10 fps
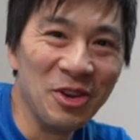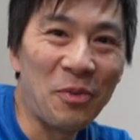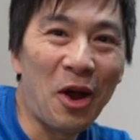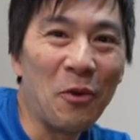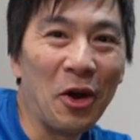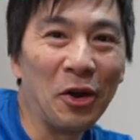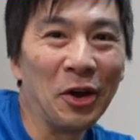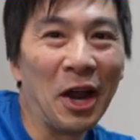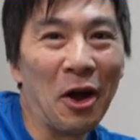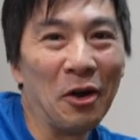you're probably
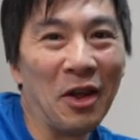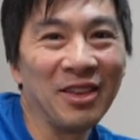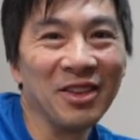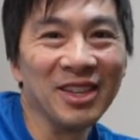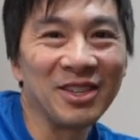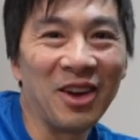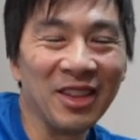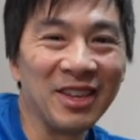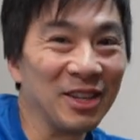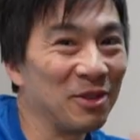wondering how to enter this
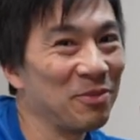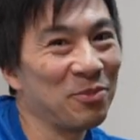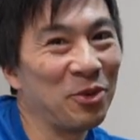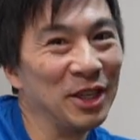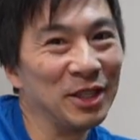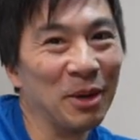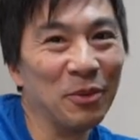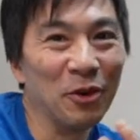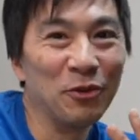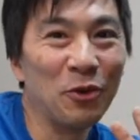contest. Pretty
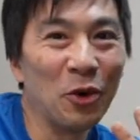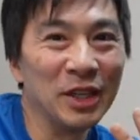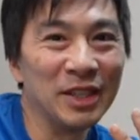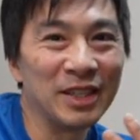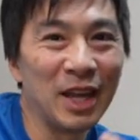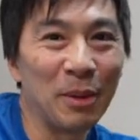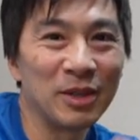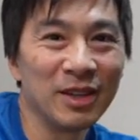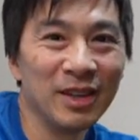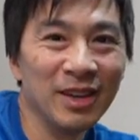simple. 4 easy
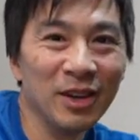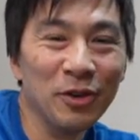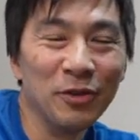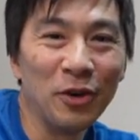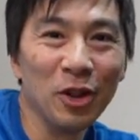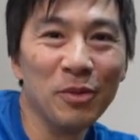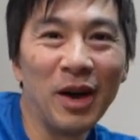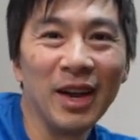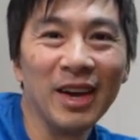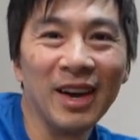steps. Follow
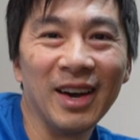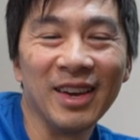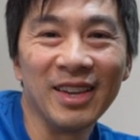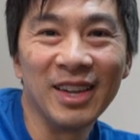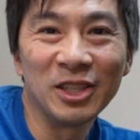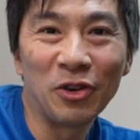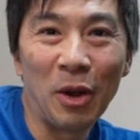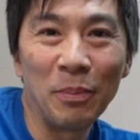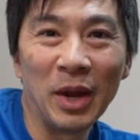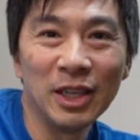my
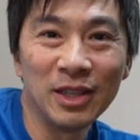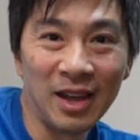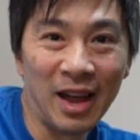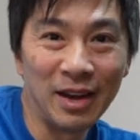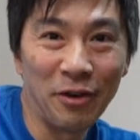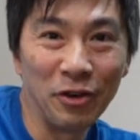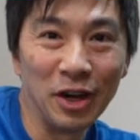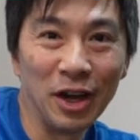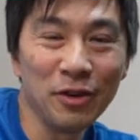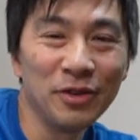Instagram page at Never
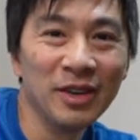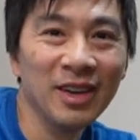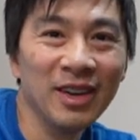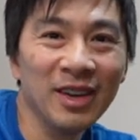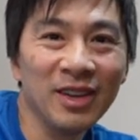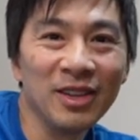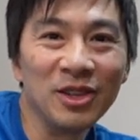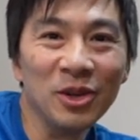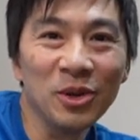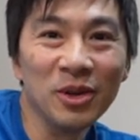Enough.
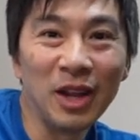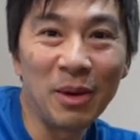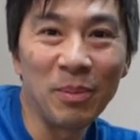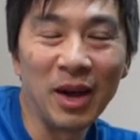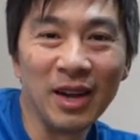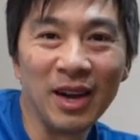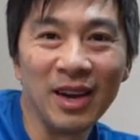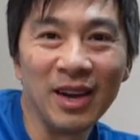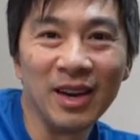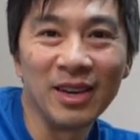2, like my.
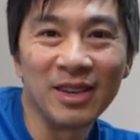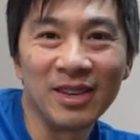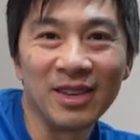I